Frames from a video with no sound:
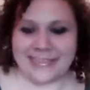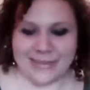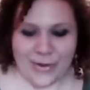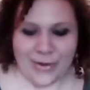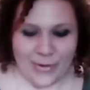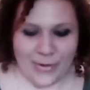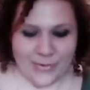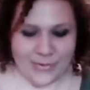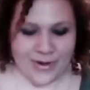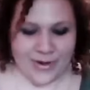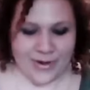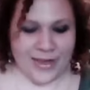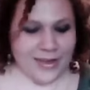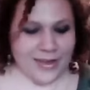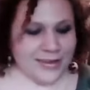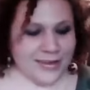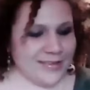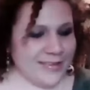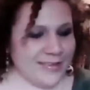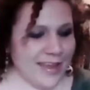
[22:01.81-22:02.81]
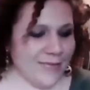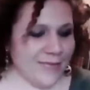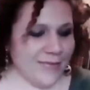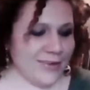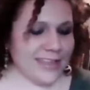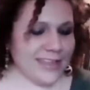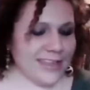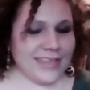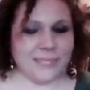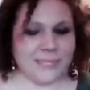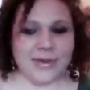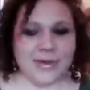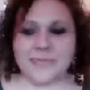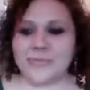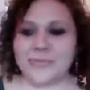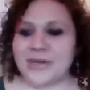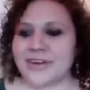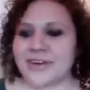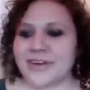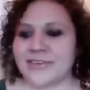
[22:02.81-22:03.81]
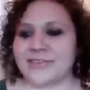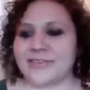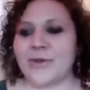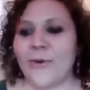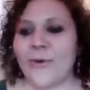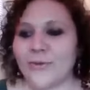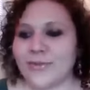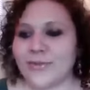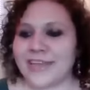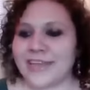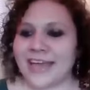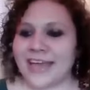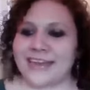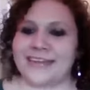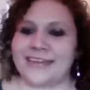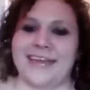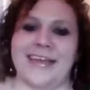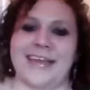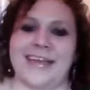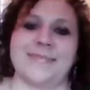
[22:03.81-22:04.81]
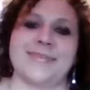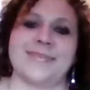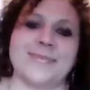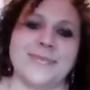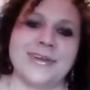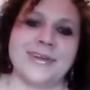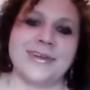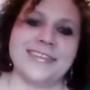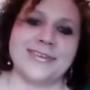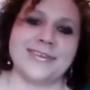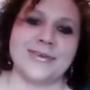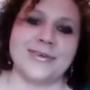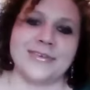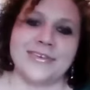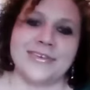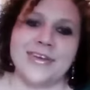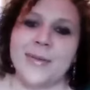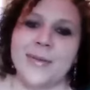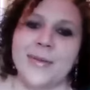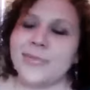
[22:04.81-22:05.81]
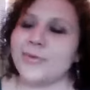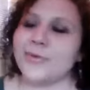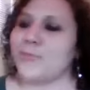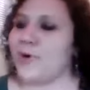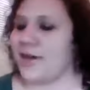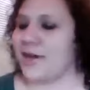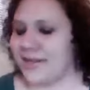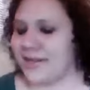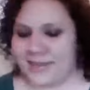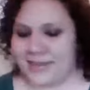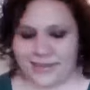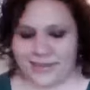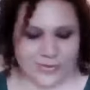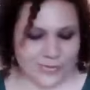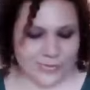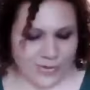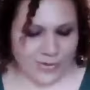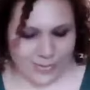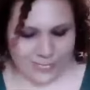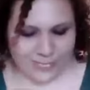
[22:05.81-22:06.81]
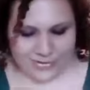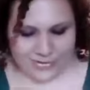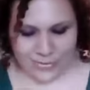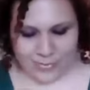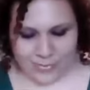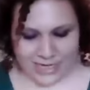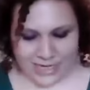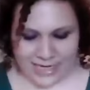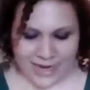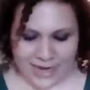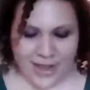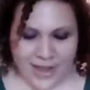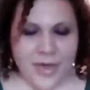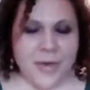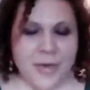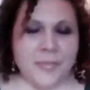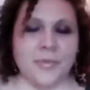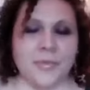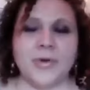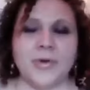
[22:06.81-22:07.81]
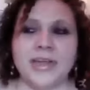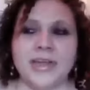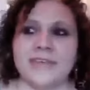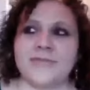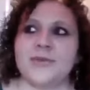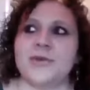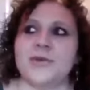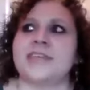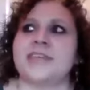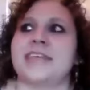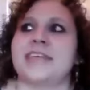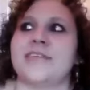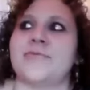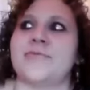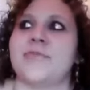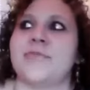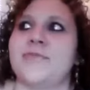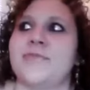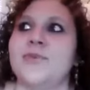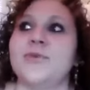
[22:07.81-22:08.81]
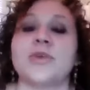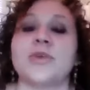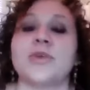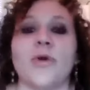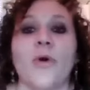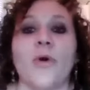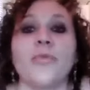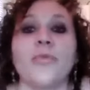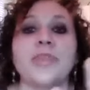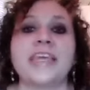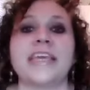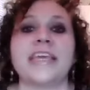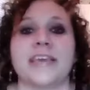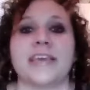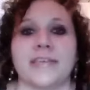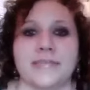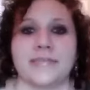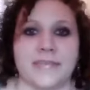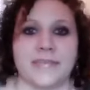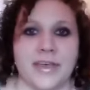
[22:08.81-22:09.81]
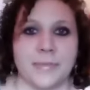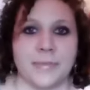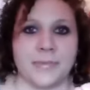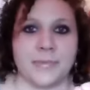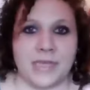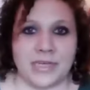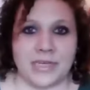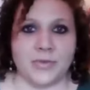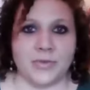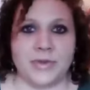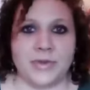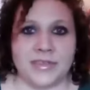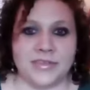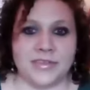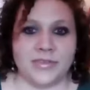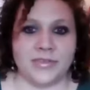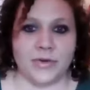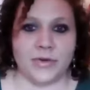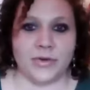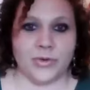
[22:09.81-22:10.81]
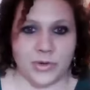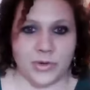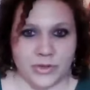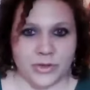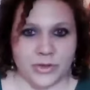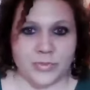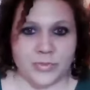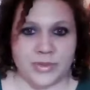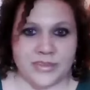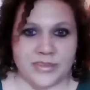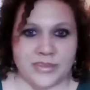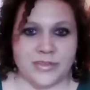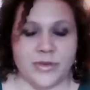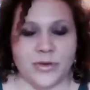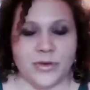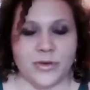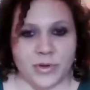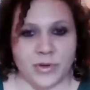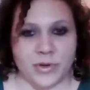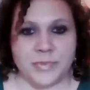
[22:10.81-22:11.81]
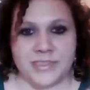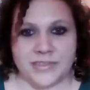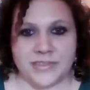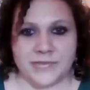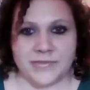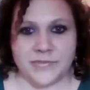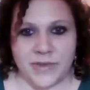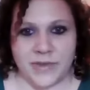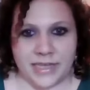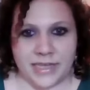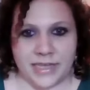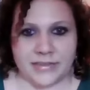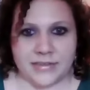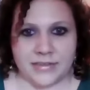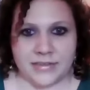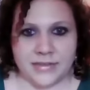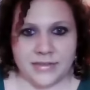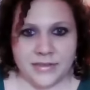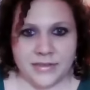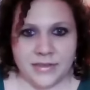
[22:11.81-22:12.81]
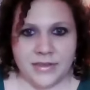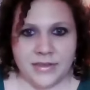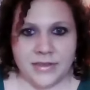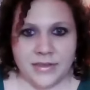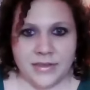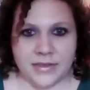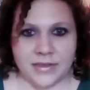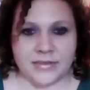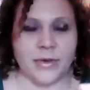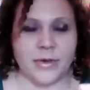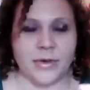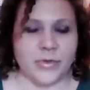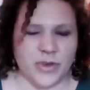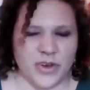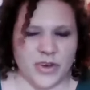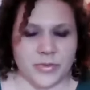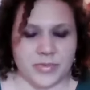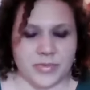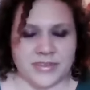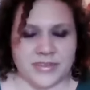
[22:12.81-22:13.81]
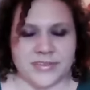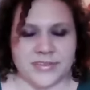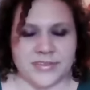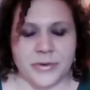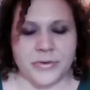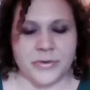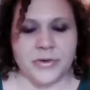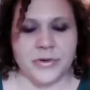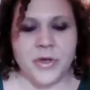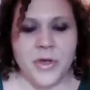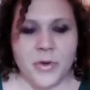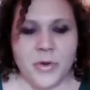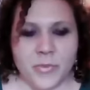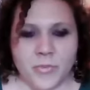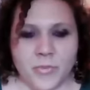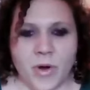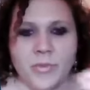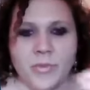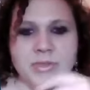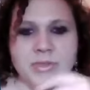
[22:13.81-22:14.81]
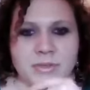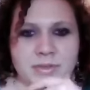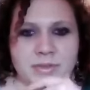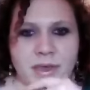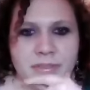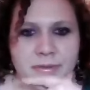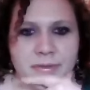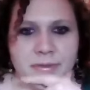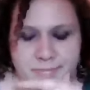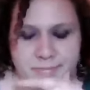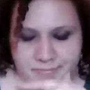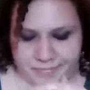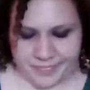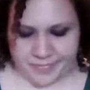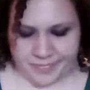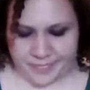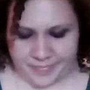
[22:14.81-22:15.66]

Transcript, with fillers: So definitely, but we are totally out of time. So what is your number one? You've dropped so many, but what if you had to give, if you could only give a potential business owner or a current business owner one piece of advice, let's go with current business owner. What would you tell them?